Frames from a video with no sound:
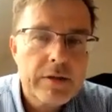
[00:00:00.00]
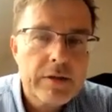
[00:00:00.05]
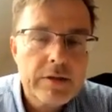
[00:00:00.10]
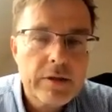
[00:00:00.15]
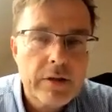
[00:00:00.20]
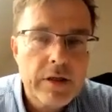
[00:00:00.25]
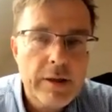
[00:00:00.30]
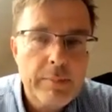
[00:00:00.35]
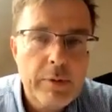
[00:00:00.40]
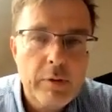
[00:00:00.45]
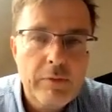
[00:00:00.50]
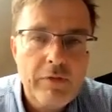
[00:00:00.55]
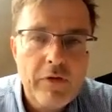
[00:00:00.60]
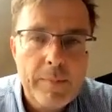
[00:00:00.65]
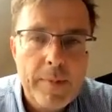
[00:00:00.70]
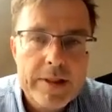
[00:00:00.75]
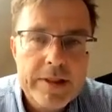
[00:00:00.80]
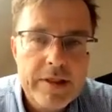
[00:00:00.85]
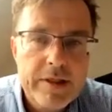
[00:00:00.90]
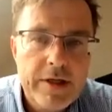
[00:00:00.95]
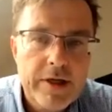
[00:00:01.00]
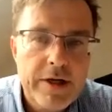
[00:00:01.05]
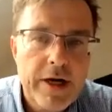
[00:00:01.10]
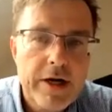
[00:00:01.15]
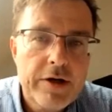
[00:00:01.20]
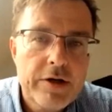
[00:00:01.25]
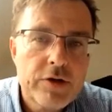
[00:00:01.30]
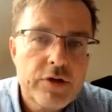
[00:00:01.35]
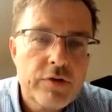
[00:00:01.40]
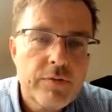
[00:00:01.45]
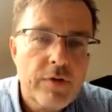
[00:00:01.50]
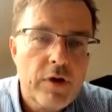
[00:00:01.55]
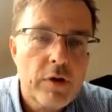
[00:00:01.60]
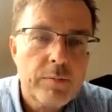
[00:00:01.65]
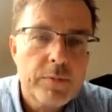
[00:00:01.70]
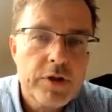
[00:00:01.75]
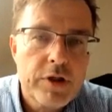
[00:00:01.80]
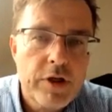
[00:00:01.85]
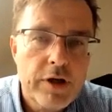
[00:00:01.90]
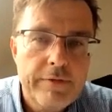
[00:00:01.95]
the key performance indicators, from
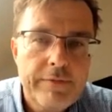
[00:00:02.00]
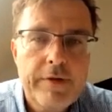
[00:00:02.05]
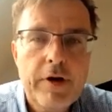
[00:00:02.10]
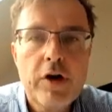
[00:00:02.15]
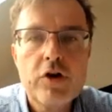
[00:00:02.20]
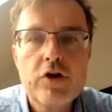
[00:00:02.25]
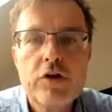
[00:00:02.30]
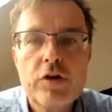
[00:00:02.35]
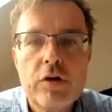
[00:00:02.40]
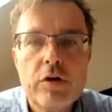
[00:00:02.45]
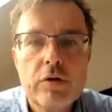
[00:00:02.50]
the definition